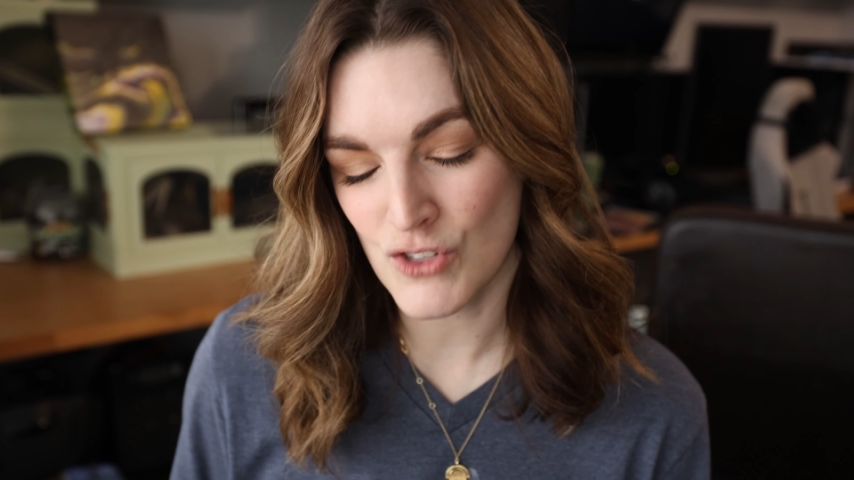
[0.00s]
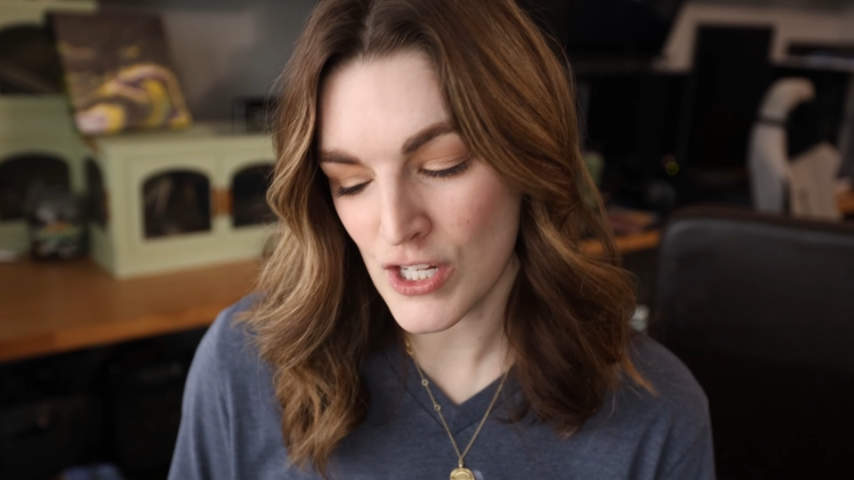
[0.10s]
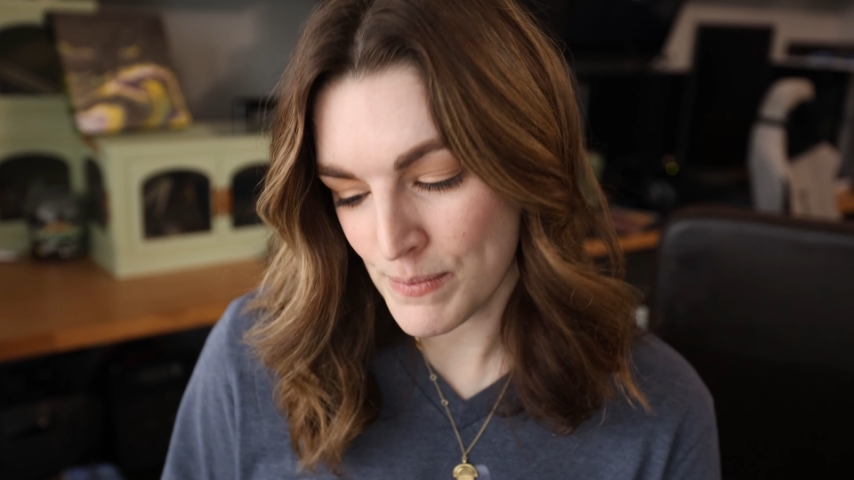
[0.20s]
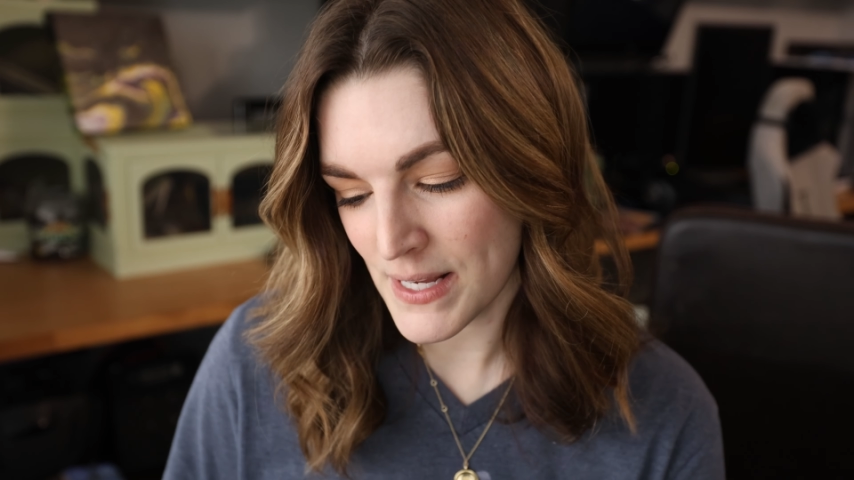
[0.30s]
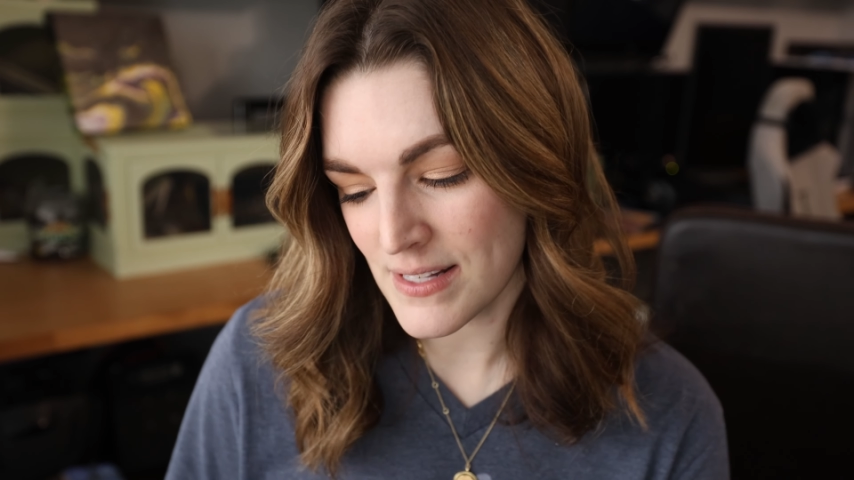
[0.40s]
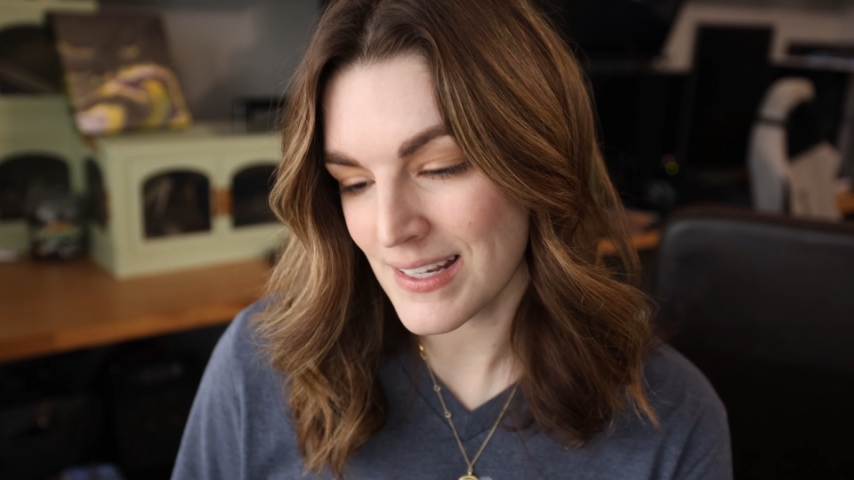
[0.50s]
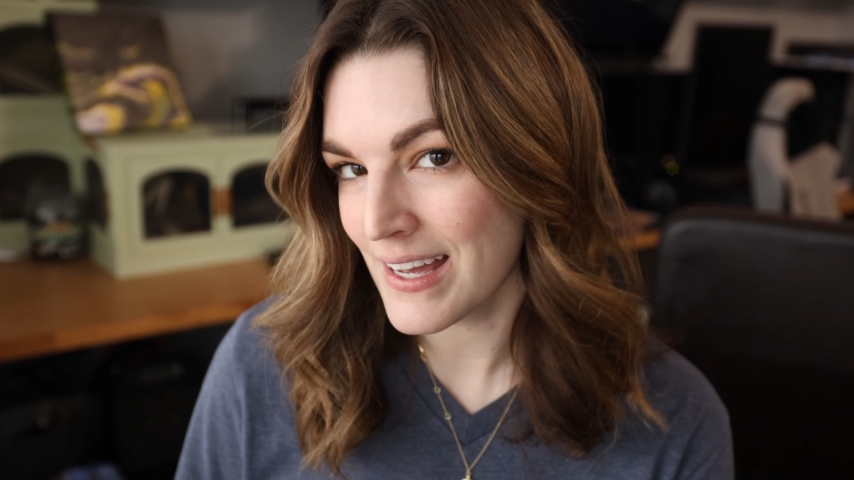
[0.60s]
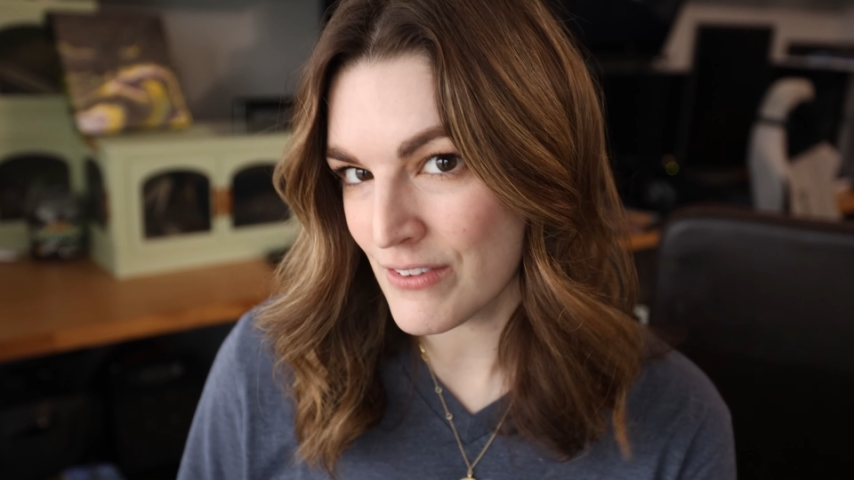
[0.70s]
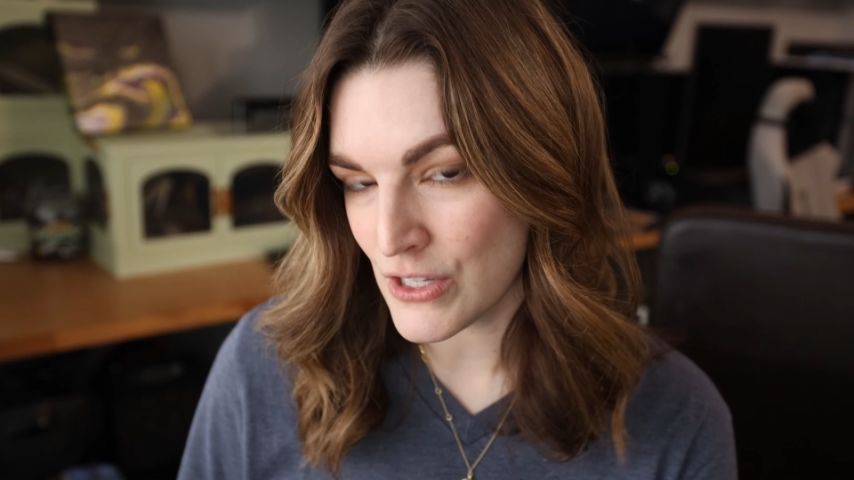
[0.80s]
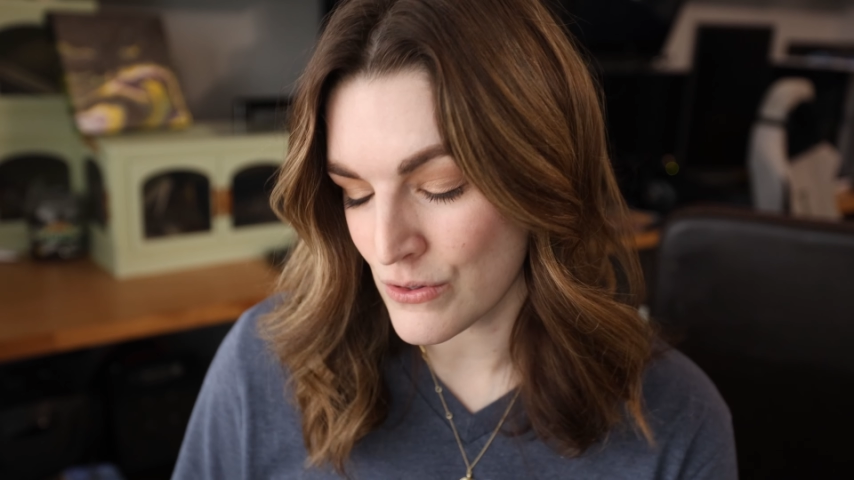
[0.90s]
just because I
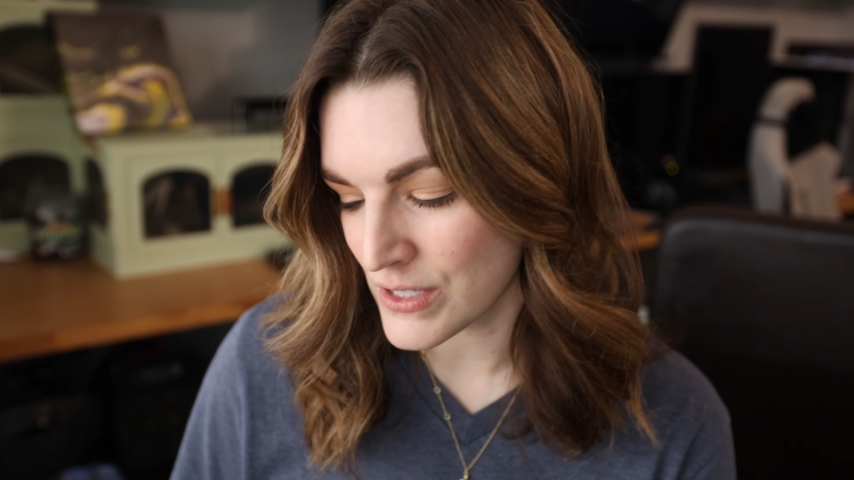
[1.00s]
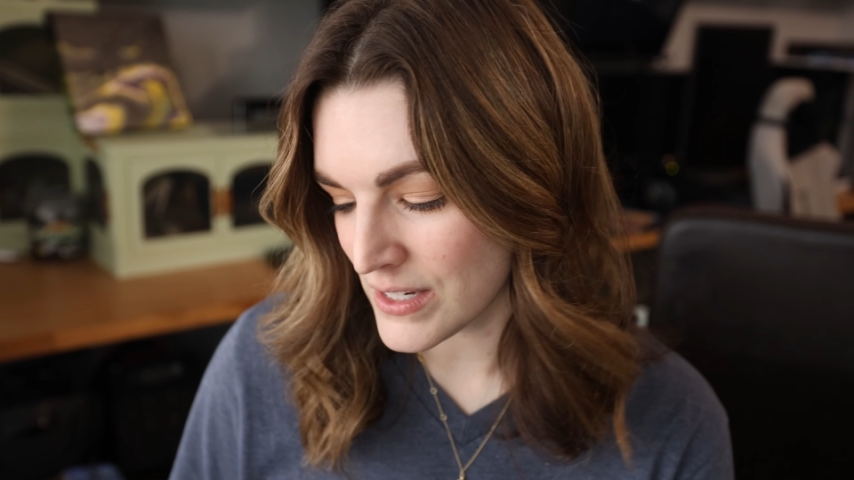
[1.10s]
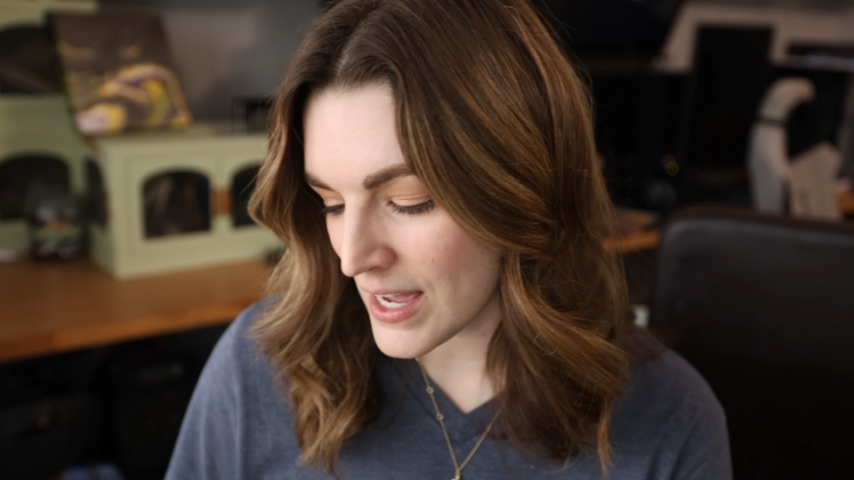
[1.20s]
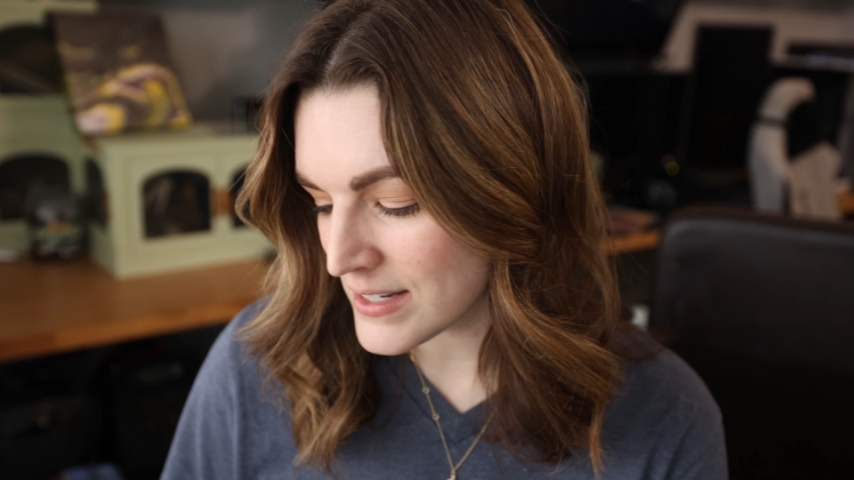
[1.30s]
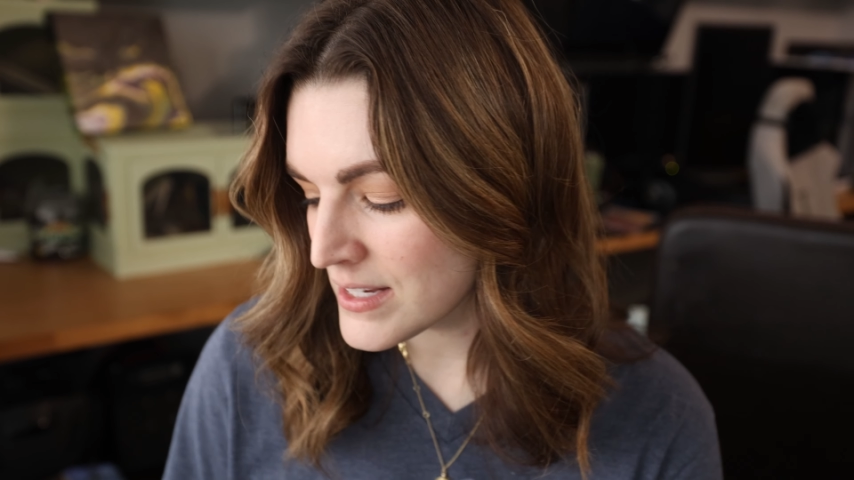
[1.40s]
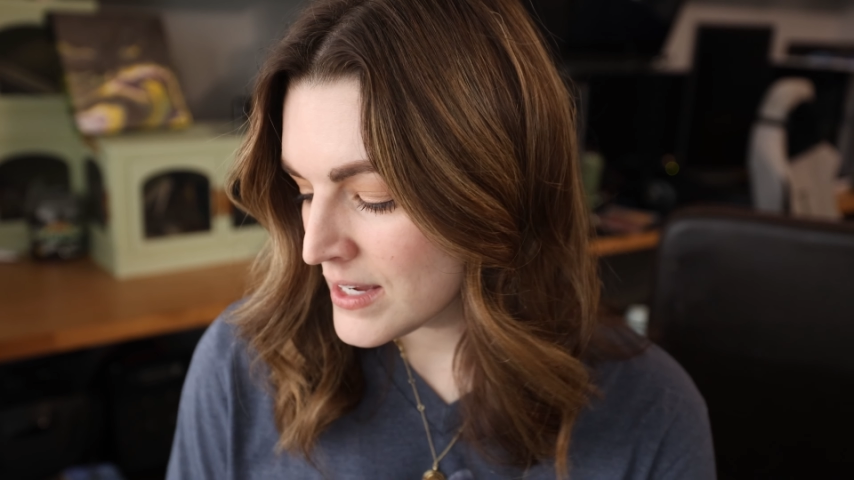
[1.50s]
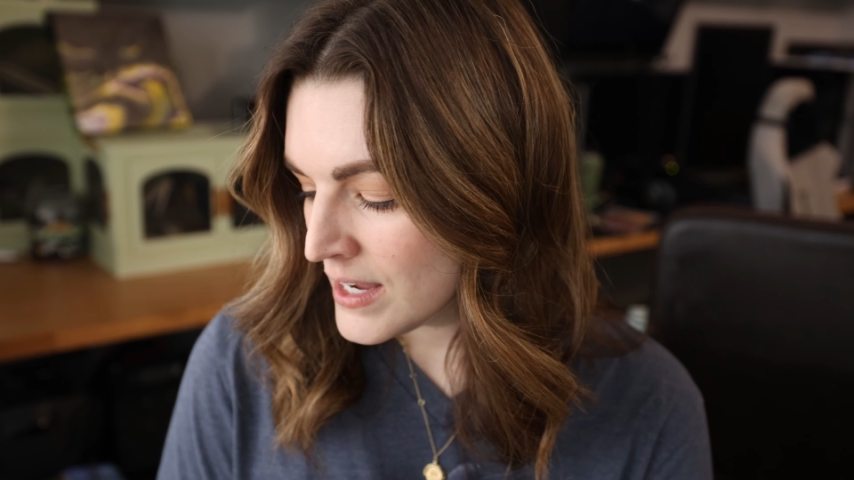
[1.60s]
haven't used it yet.